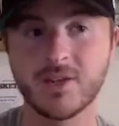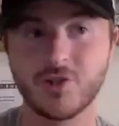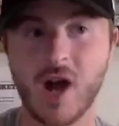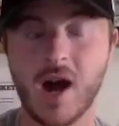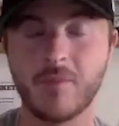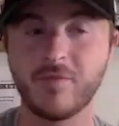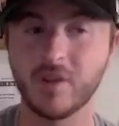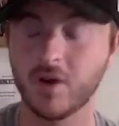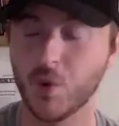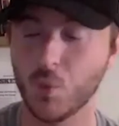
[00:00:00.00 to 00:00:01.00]
job
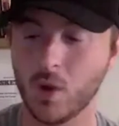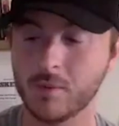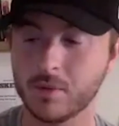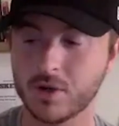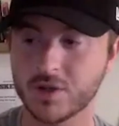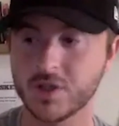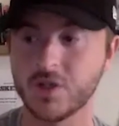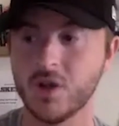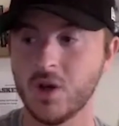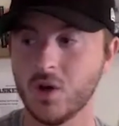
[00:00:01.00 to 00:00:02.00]
fell on one
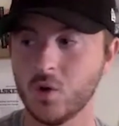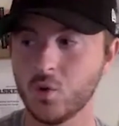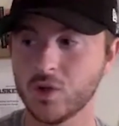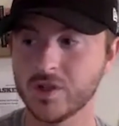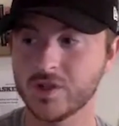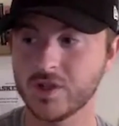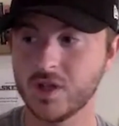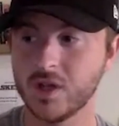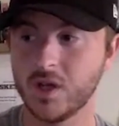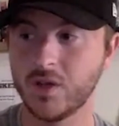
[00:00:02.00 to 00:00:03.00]
person who was
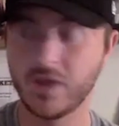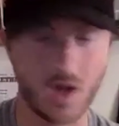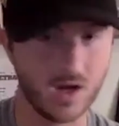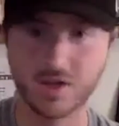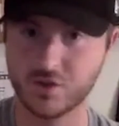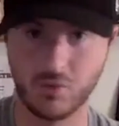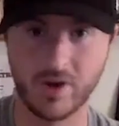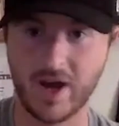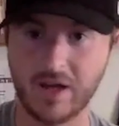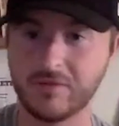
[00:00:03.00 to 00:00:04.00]
the youngest
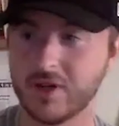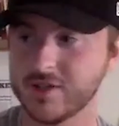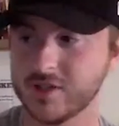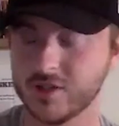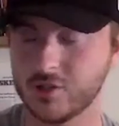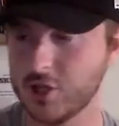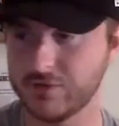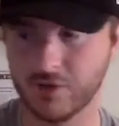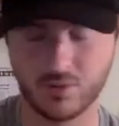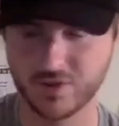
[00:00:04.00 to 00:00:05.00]
one out of us because
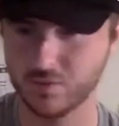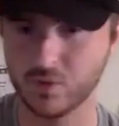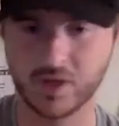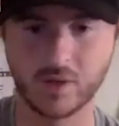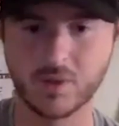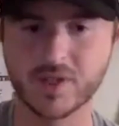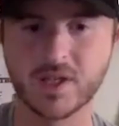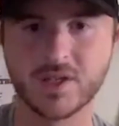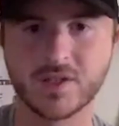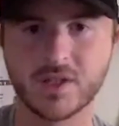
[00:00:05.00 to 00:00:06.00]
Javik wasn't working with
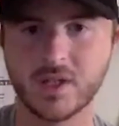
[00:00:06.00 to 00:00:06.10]
us. And,